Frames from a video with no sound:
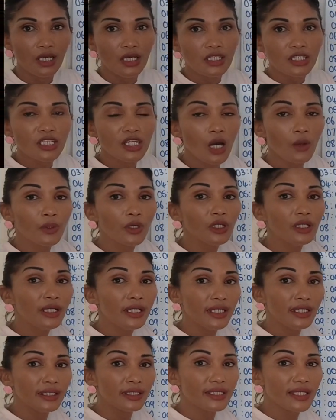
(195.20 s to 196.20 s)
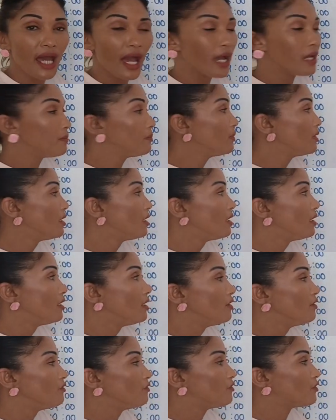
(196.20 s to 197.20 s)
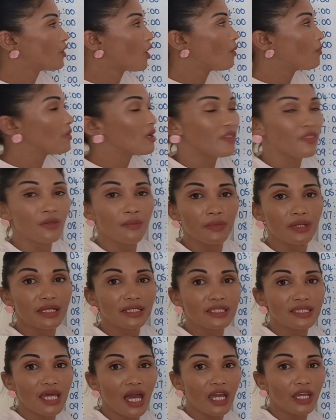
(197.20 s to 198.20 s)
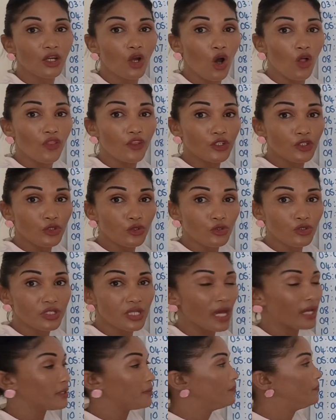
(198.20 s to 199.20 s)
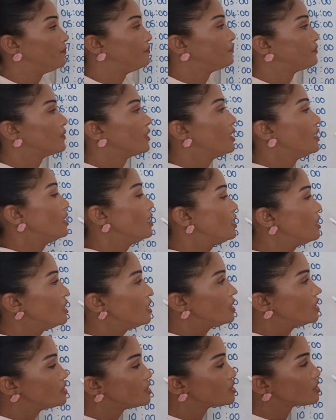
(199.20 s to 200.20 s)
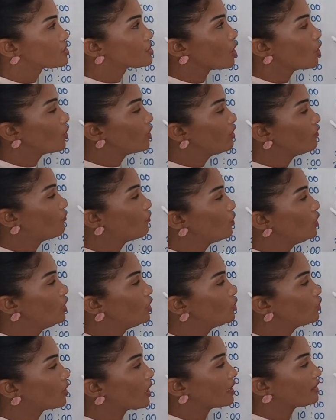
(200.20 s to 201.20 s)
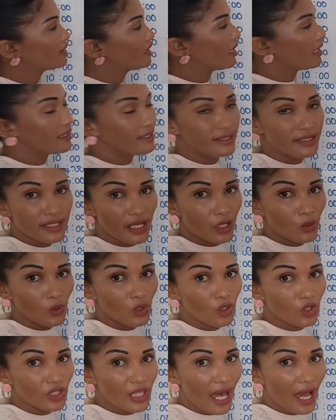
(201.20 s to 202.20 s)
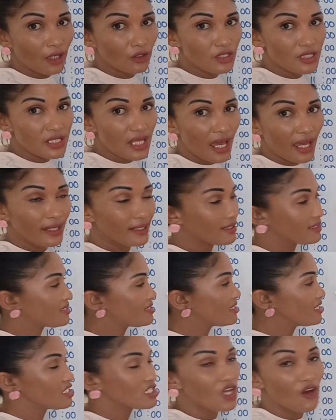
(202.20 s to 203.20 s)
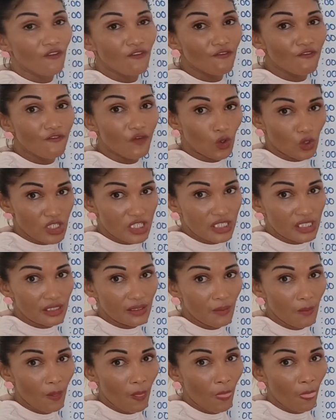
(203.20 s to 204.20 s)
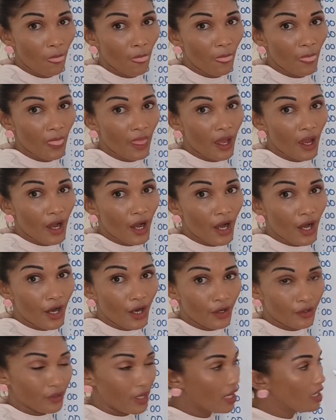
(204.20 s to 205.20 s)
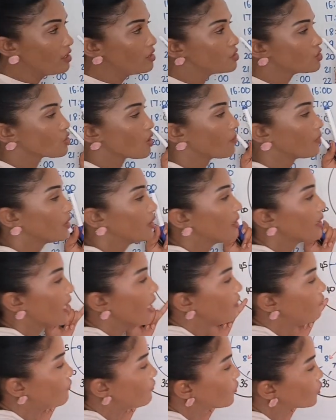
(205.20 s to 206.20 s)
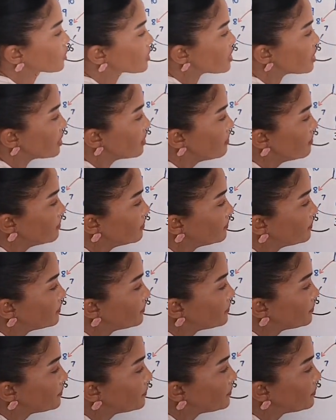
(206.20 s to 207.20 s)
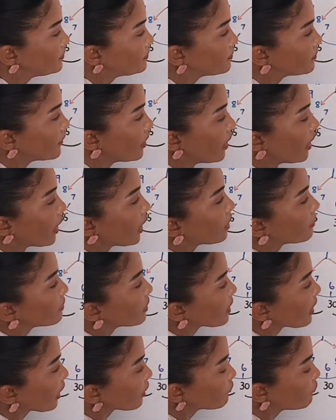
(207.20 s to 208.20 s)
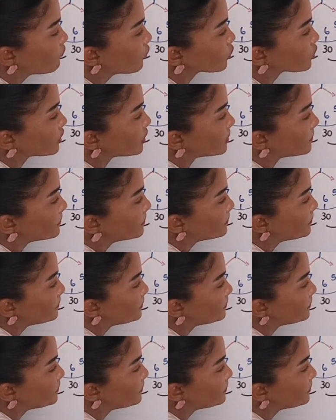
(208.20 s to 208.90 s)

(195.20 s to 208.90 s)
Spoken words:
So now we're going to read the time from the minute side on the 2 side. So if we look at the 8 and we look at the outside, it says 40. Okay, so I'm going to write 40 and I'm going to write 40.